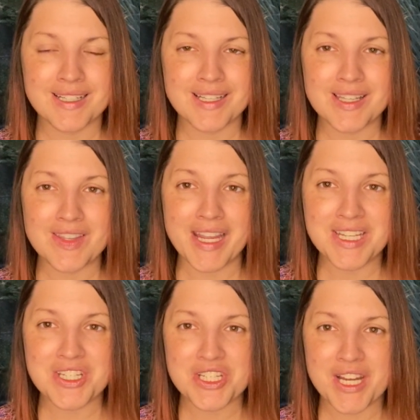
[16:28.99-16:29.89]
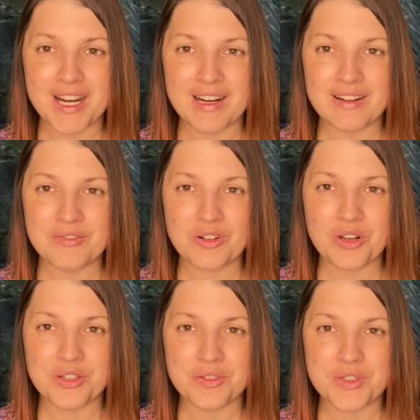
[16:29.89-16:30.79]
like and share for
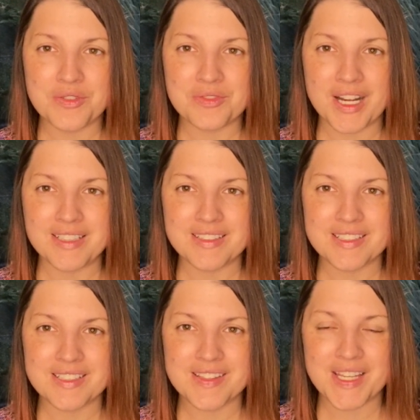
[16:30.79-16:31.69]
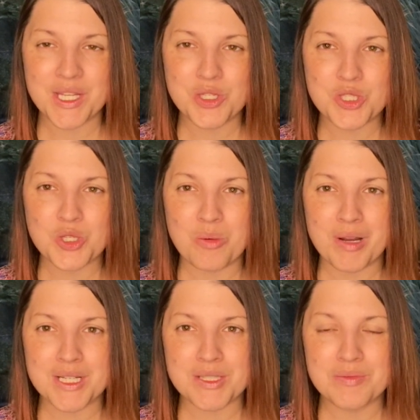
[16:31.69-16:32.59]
all of your friends. Thank you so
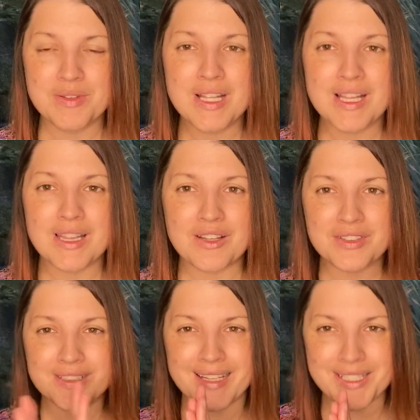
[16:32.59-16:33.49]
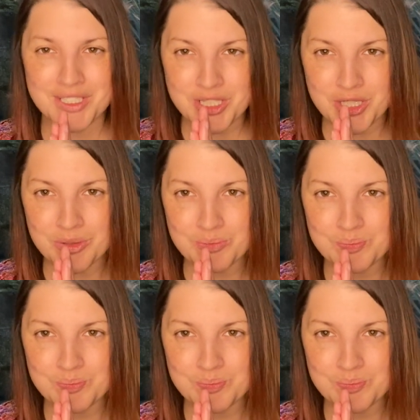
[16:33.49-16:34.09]
much. Love and light to you.